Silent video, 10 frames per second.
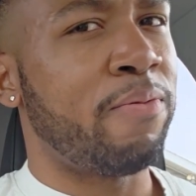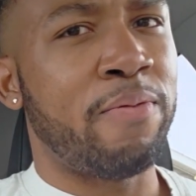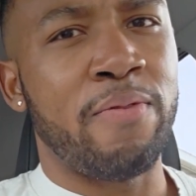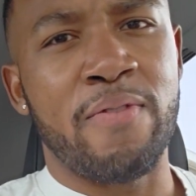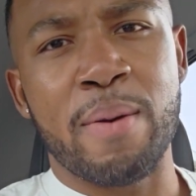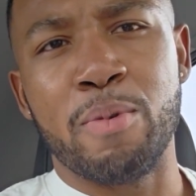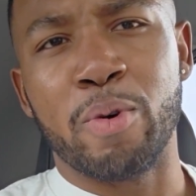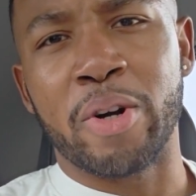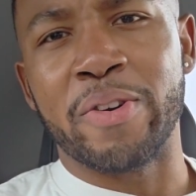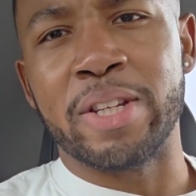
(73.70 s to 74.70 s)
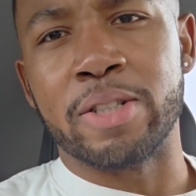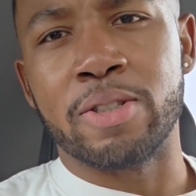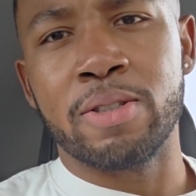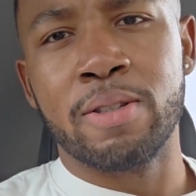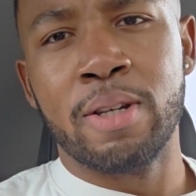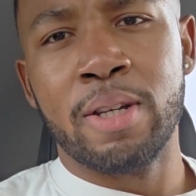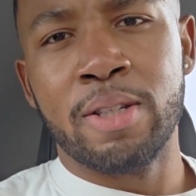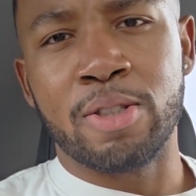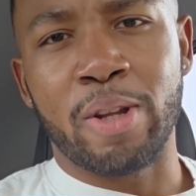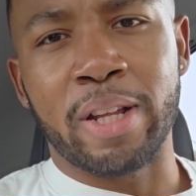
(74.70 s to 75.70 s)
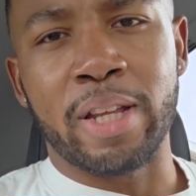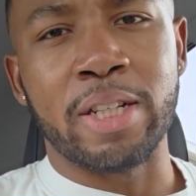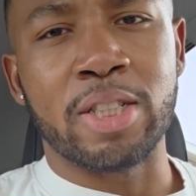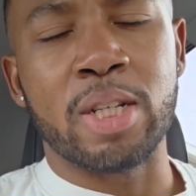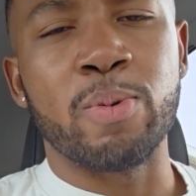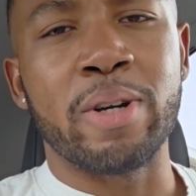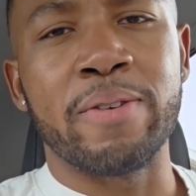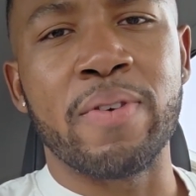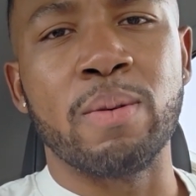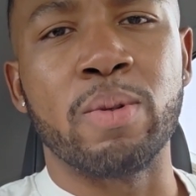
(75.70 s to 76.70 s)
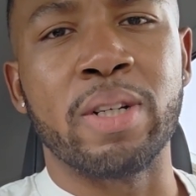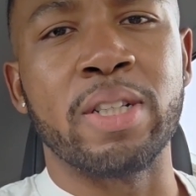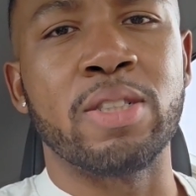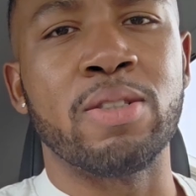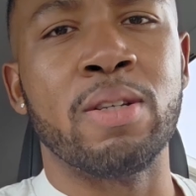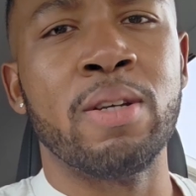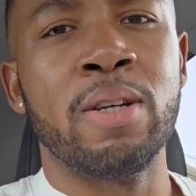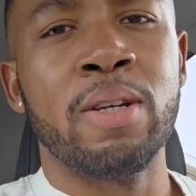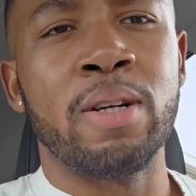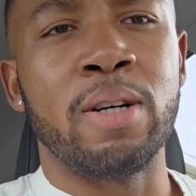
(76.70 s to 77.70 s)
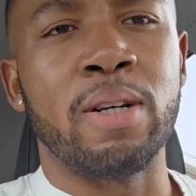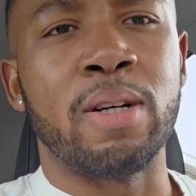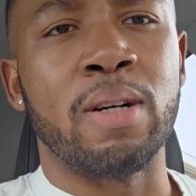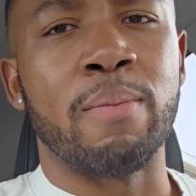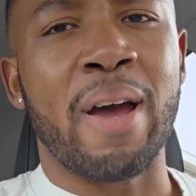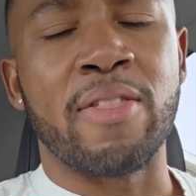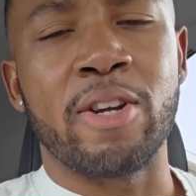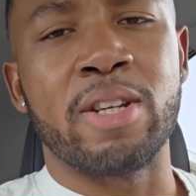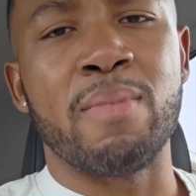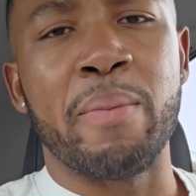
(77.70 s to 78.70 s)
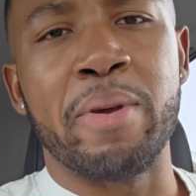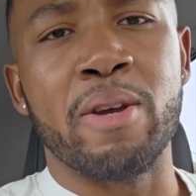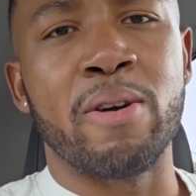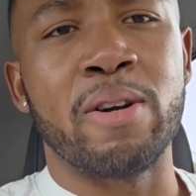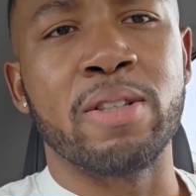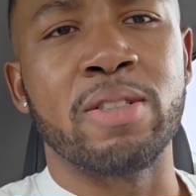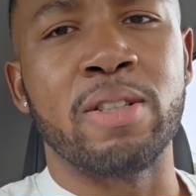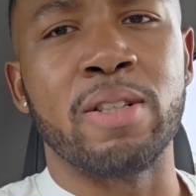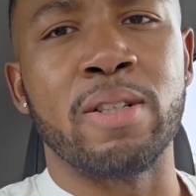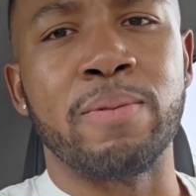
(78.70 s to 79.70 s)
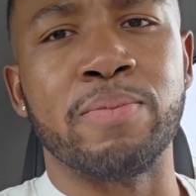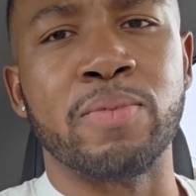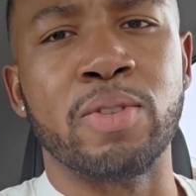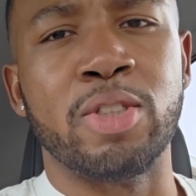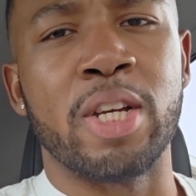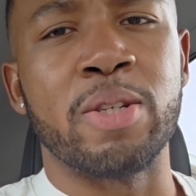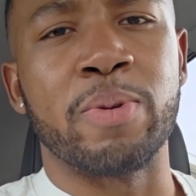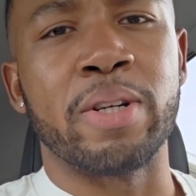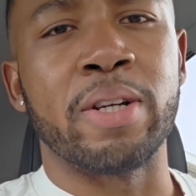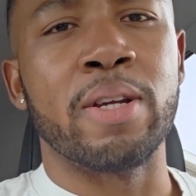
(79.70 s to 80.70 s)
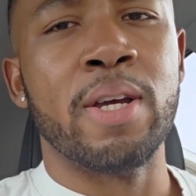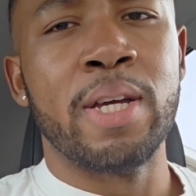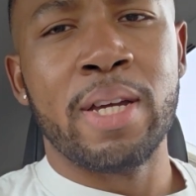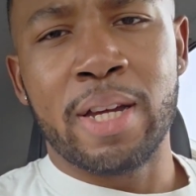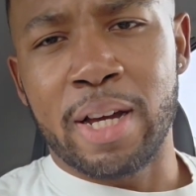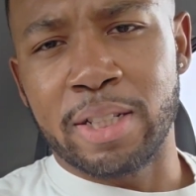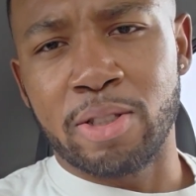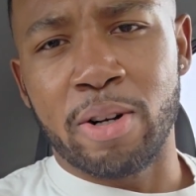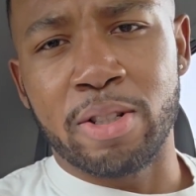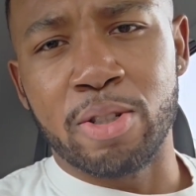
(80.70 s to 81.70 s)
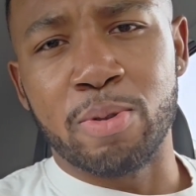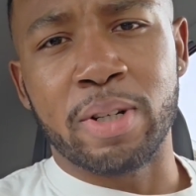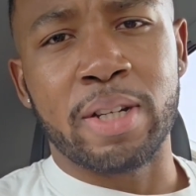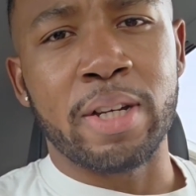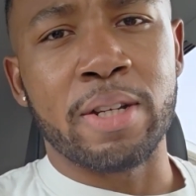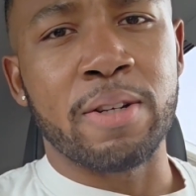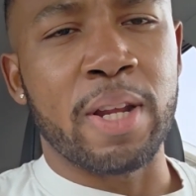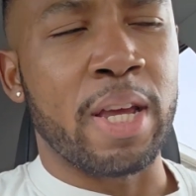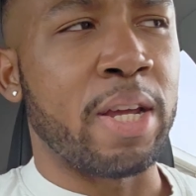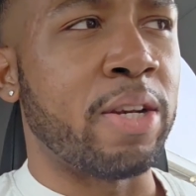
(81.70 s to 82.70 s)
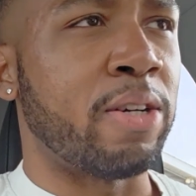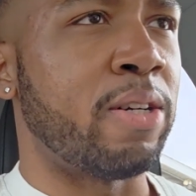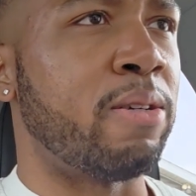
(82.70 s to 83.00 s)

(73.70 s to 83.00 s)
February-ish. So like late January, February-ish. After I did my PRs, January, I started to do a cut. And